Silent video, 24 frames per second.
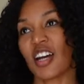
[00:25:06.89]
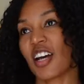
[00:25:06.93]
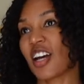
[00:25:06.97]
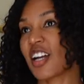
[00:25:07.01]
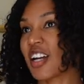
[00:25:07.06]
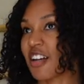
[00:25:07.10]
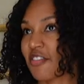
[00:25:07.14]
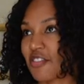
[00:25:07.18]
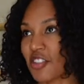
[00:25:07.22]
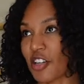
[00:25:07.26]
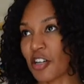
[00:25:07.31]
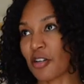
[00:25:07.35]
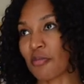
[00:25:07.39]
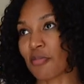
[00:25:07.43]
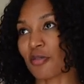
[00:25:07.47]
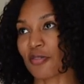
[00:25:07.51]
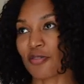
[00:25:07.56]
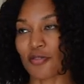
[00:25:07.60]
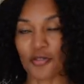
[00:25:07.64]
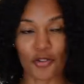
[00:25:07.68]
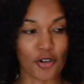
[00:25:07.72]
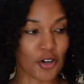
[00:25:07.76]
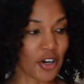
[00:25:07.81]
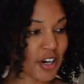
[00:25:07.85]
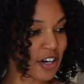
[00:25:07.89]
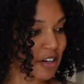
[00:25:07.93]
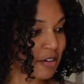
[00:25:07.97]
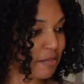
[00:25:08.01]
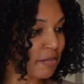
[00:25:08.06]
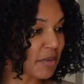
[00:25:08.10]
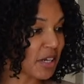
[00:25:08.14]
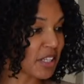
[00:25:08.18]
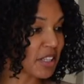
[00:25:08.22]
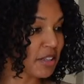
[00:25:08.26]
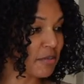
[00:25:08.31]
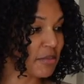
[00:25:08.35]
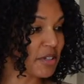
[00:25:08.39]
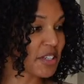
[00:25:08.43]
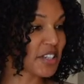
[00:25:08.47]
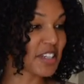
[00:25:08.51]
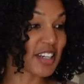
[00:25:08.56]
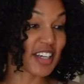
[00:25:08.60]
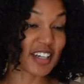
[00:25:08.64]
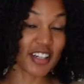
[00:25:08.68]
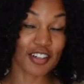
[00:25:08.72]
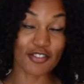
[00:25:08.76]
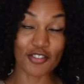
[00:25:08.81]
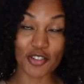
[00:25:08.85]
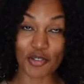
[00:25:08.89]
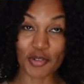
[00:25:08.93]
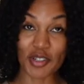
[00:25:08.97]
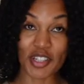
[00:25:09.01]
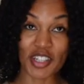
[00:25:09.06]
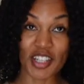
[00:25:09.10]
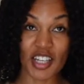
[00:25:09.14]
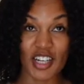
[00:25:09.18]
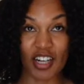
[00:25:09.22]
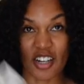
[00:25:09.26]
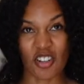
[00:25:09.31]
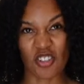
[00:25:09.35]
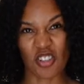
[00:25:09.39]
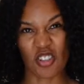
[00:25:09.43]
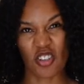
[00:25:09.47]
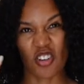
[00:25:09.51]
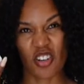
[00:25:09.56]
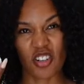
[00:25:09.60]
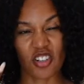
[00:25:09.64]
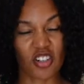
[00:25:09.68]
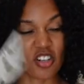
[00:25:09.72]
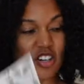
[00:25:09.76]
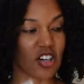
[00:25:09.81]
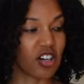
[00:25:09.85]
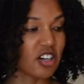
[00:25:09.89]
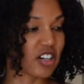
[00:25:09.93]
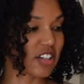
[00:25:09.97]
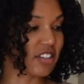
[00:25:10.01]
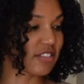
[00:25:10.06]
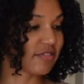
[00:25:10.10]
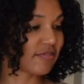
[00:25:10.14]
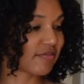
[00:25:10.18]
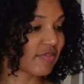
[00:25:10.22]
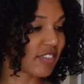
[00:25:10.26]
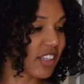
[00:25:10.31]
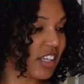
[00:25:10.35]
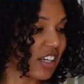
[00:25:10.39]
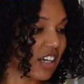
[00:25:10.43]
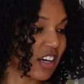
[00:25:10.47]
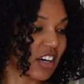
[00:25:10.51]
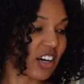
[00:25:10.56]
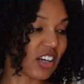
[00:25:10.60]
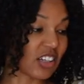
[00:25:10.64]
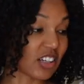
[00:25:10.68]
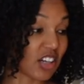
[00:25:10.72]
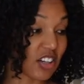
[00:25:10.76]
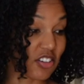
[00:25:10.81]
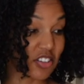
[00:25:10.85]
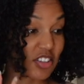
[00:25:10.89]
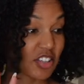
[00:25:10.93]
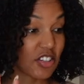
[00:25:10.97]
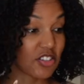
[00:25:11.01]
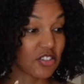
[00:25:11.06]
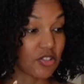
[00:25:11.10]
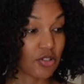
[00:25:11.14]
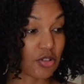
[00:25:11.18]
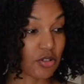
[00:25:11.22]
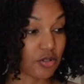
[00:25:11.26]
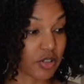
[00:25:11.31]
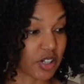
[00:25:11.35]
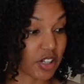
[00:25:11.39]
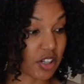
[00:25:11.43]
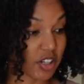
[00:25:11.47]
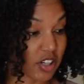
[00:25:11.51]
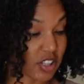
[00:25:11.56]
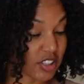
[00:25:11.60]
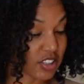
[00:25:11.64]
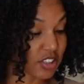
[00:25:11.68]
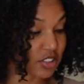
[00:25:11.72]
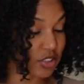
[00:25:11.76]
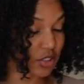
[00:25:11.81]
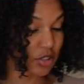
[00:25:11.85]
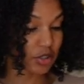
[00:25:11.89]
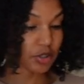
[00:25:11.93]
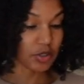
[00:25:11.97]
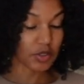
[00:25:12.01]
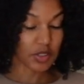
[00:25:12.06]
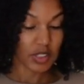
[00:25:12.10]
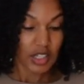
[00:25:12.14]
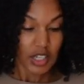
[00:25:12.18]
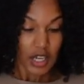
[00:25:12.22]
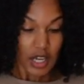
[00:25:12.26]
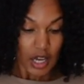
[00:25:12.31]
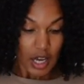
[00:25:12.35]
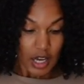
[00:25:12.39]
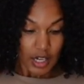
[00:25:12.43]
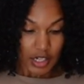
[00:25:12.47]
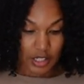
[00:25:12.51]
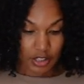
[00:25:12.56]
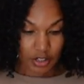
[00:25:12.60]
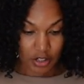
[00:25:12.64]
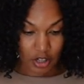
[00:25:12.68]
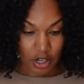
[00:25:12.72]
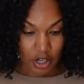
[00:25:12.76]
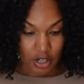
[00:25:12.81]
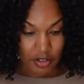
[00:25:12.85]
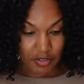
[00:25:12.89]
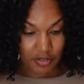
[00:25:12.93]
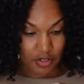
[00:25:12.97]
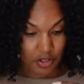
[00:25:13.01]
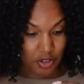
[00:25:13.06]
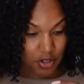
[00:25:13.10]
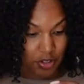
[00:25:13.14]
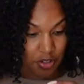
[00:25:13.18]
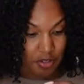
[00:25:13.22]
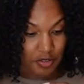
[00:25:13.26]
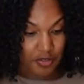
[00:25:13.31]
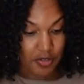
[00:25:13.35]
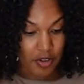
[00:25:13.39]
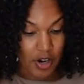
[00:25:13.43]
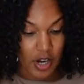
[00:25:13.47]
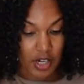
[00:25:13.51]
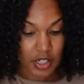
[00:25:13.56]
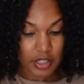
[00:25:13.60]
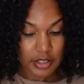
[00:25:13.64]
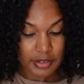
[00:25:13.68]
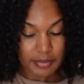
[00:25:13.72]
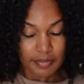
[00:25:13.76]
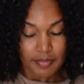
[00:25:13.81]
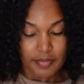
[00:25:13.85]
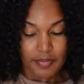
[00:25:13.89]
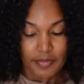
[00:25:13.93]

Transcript: And I've done it before. I've made the mistake of doing that. I also got a card. A lot of things are going on, so another card for another friend.